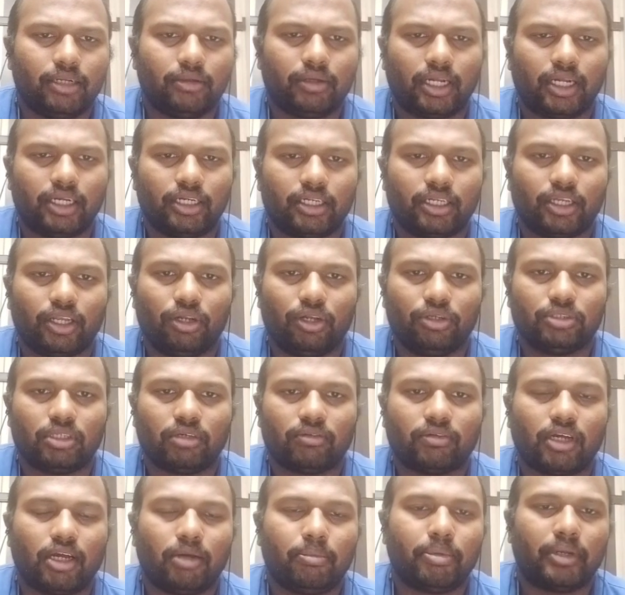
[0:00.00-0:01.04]
100 kilos
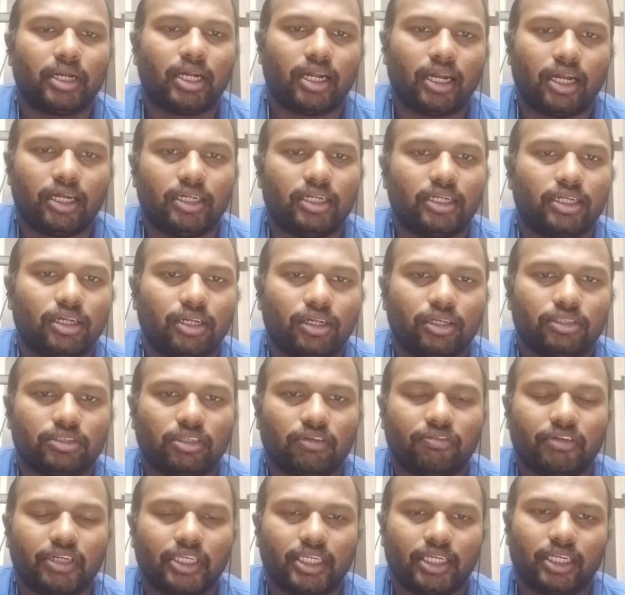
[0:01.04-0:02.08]
of copper and 100 kilos
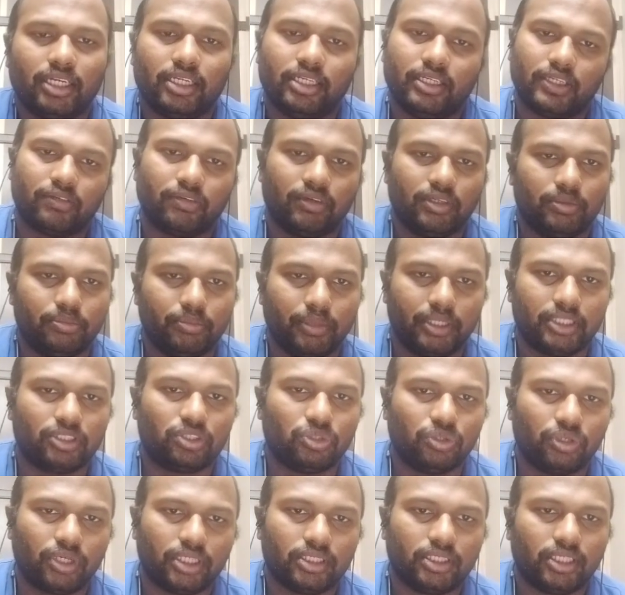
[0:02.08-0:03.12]
of nickel, it will mix
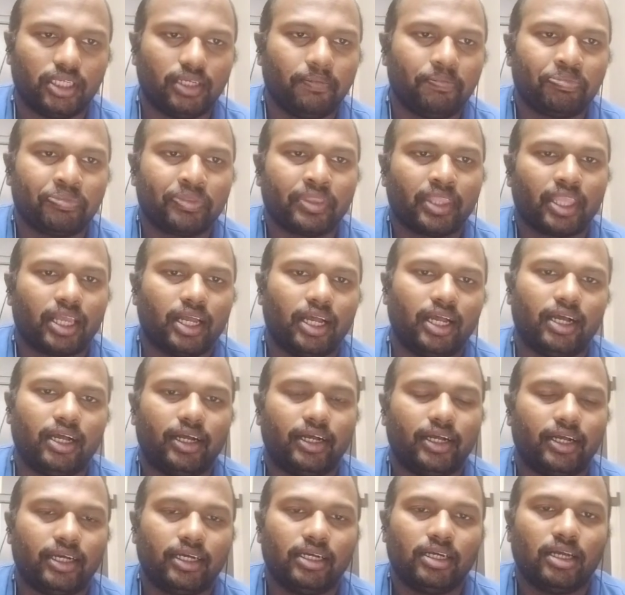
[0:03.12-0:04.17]
together,
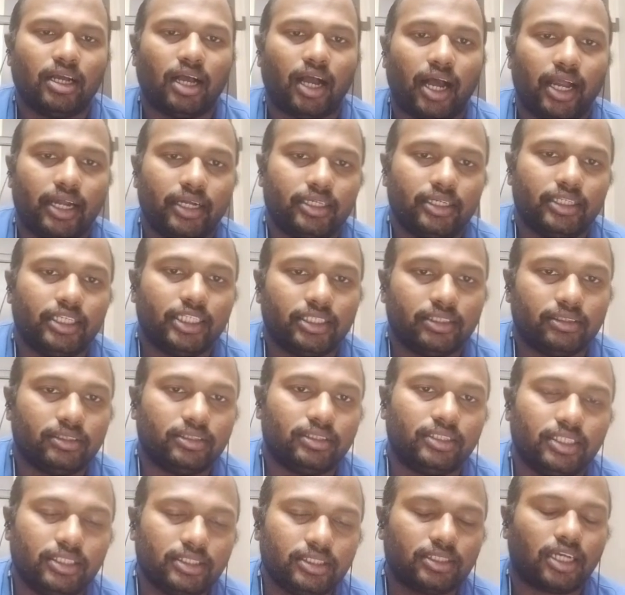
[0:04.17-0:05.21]
and
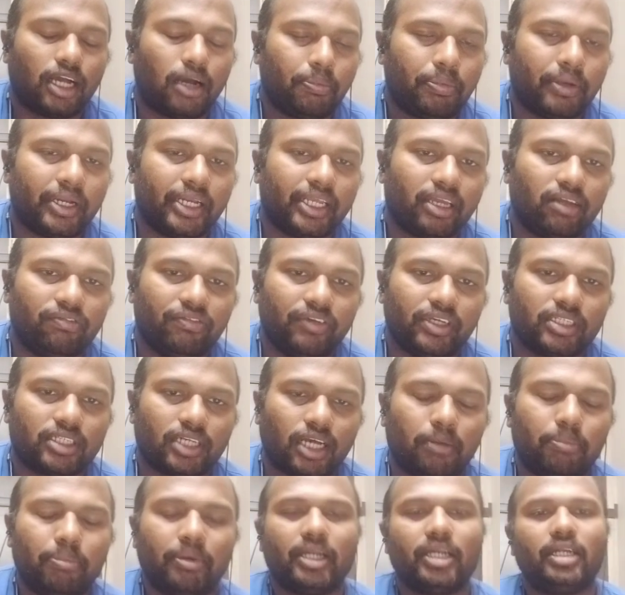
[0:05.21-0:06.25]
this copper
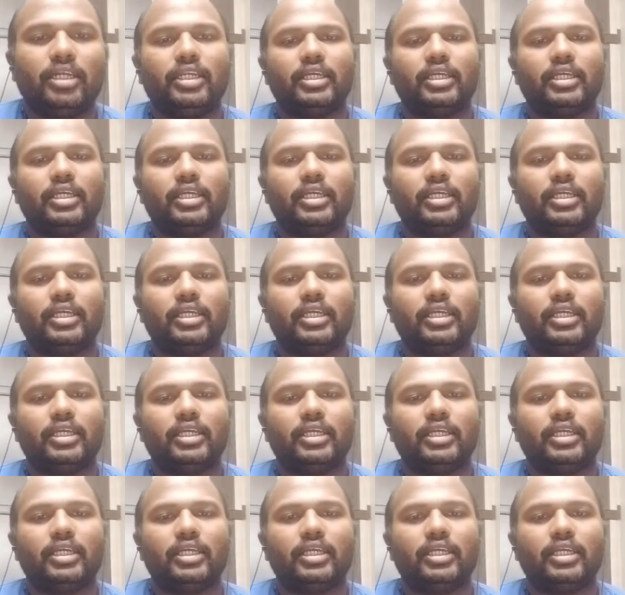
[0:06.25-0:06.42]
and